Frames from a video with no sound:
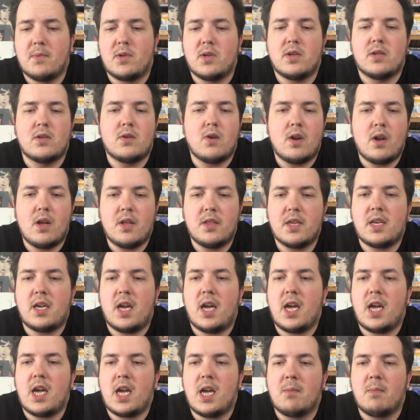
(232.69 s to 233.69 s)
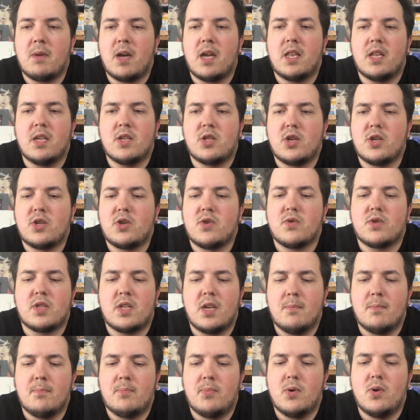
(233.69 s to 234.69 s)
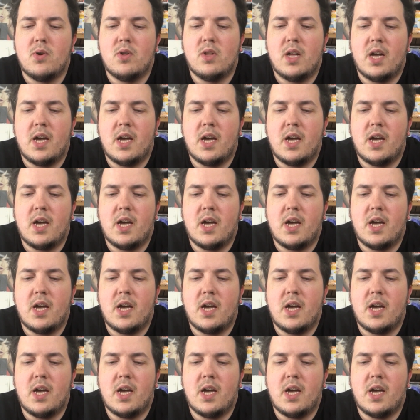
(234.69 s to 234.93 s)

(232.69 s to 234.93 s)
So you start out the game and it's just your simple,